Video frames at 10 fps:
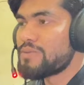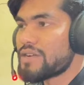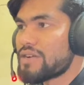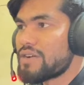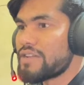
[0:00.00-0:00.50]

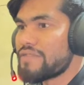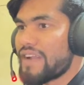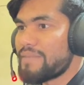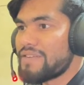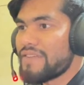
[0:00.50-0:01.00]
click on
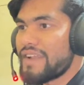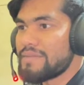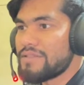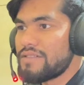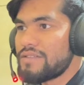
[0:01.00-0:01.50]
environment
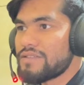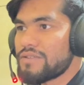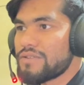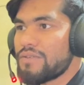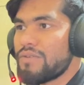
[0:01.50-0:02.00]
variable,
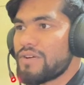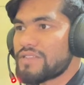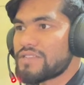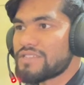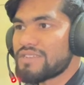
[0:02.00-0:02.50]
go on the
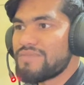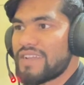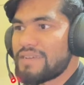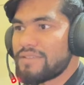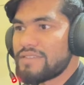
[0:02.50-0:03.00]
system
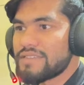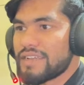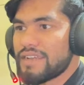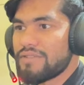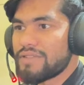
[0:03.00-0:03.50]
variables,
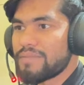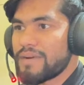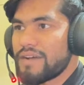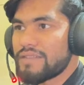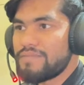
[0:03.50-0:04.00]
click on the
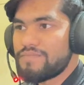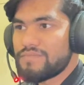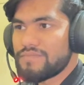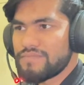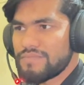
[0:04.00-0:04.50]
path.
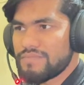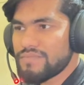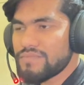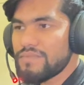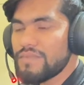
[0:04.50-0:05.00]

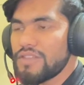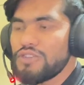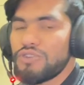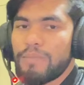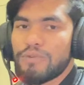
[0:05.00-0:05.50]

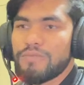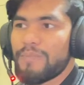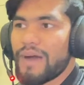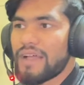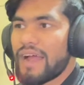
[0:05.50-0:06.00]
You have to
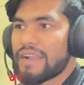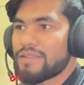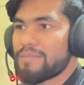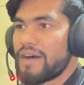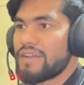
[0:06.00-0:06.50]
add
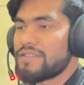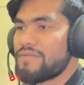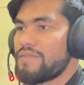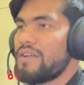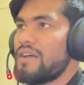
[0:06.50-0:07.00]
the path
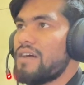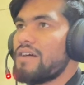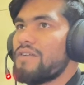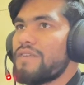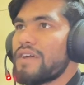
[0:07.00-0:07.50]

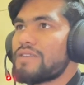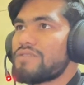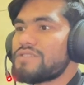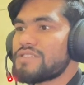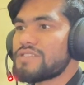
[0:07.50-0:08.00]
where
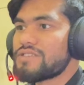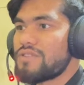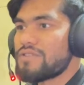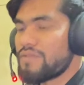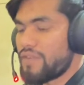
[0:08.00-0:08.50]
Node.js
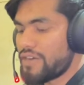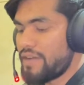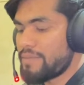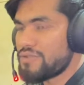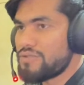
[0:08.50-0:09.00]
installed. So what you
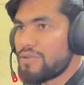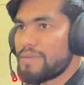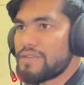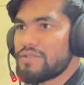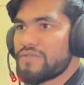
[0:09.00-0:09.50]
have to do,
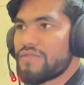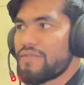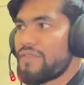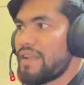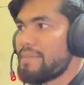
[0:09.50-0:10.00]
open your
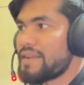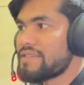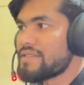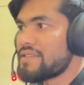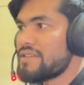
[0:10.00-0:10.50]
file
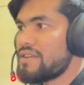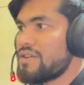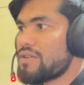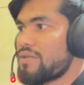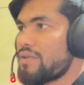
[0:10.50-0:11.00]
manager,
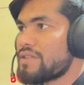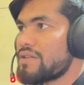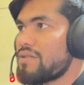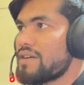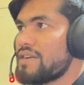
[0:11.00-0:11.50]
go on the
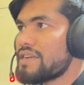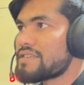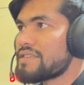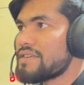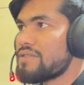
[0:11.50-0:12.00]
local disk
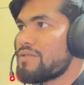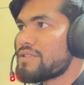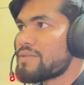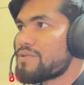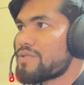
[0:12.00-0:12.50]
C, go on
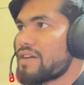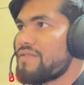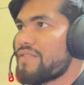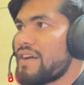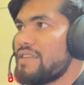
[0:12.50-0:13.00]
the program
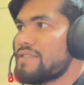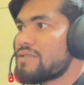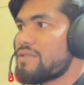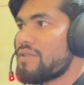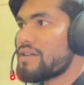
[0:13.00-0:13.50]
files,
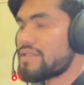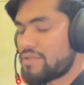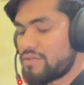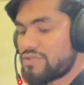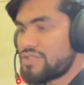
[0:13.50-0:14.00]
go on the
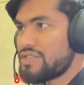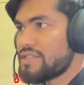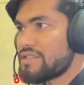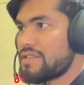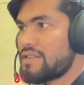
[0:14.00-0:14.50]
Node.js.